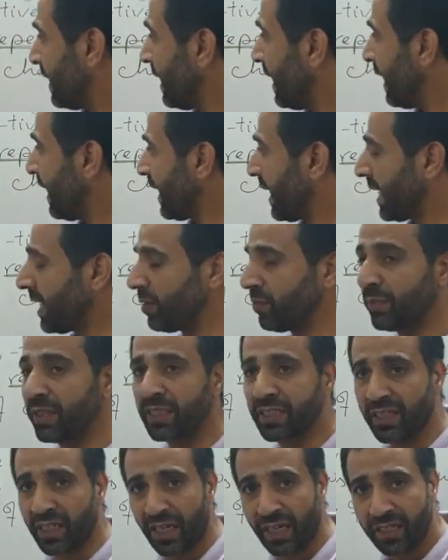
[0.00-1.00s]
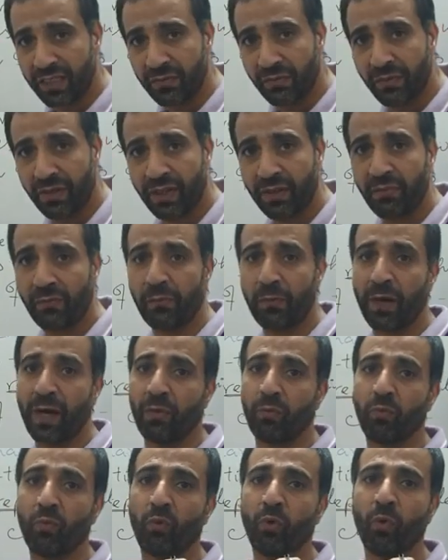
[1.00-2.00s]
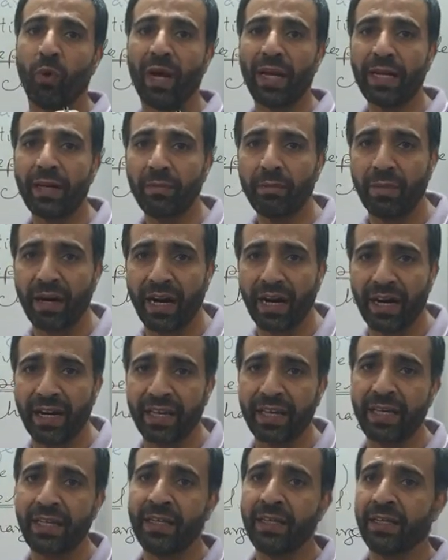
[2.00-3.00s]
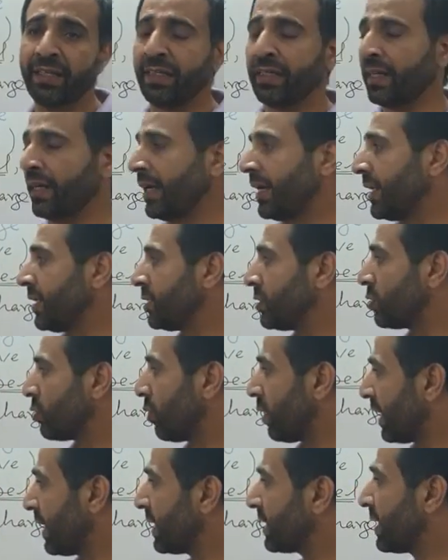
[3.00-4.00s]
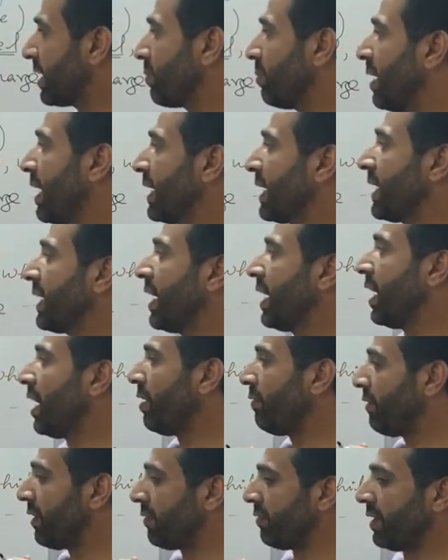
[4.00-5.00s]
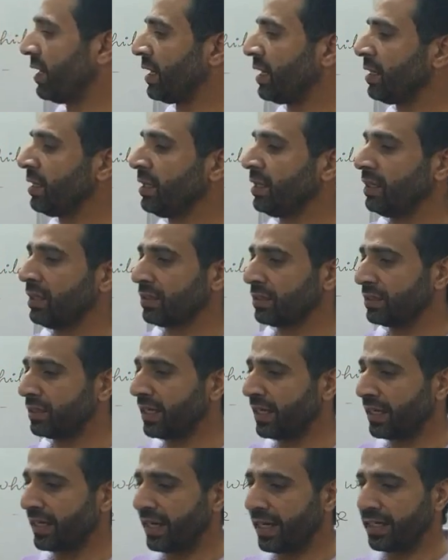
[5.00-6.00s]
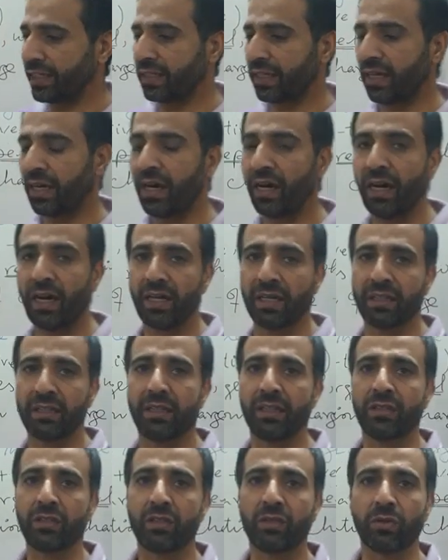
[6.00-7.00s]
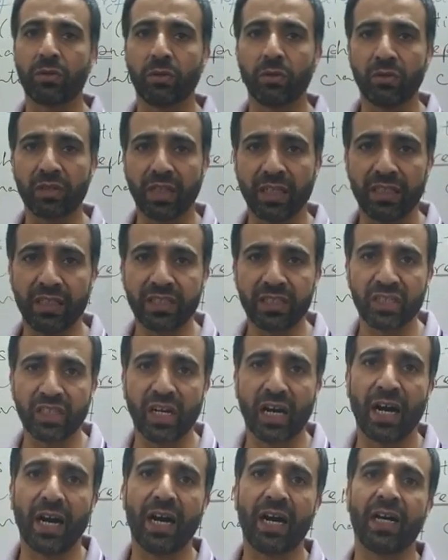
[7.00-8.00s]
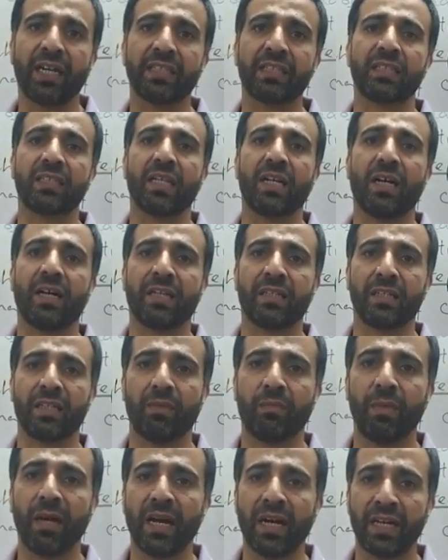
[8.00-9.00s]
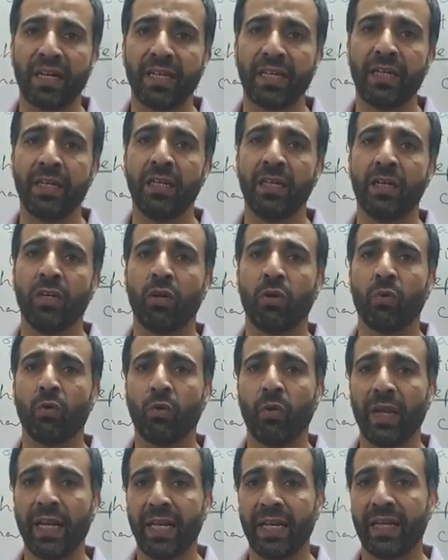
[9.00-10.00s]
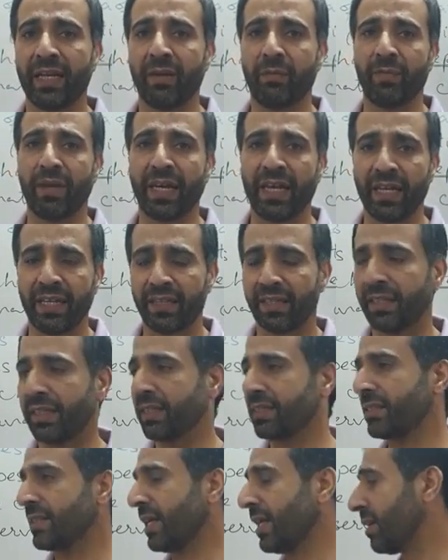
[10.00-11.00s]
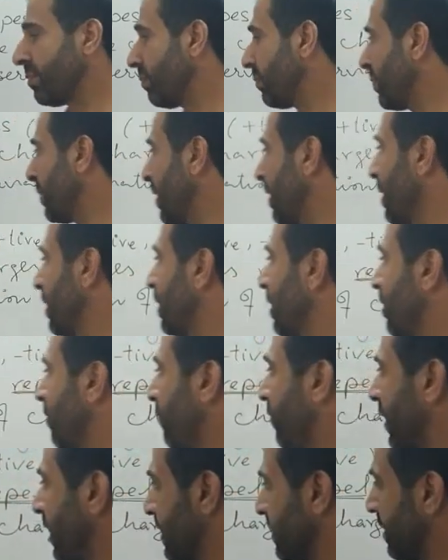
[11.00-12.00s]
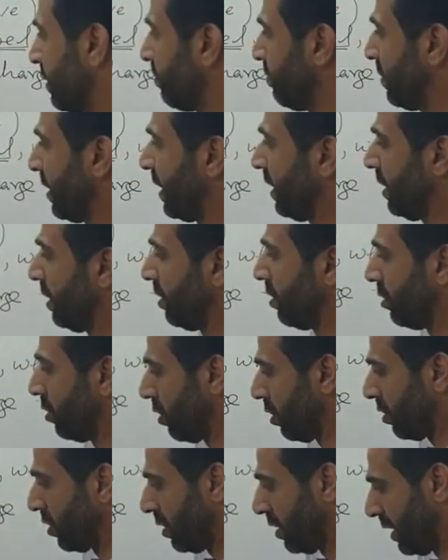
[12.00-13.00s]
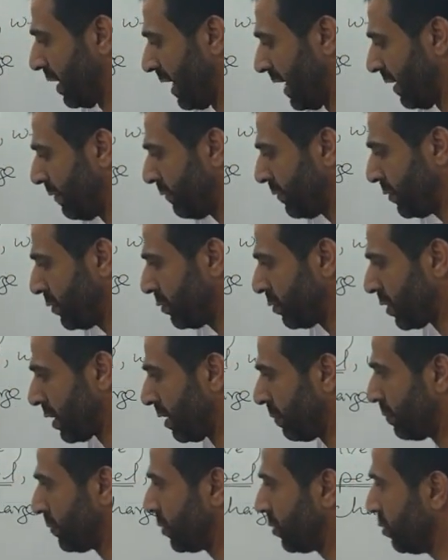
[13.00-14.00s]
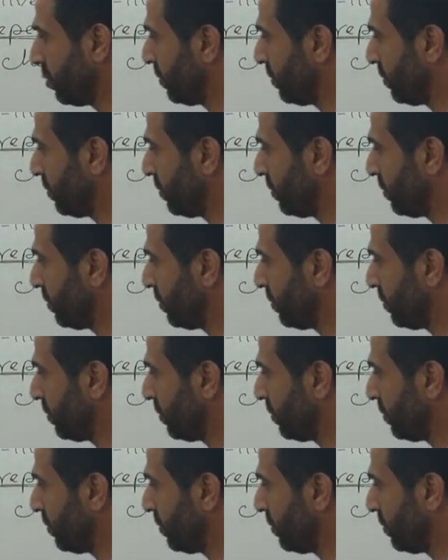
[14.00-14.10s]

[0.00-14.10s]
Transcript: they can be transferred from one body into another body. However, the net or the total charge on the body will remain the same. For example, look, if you rub two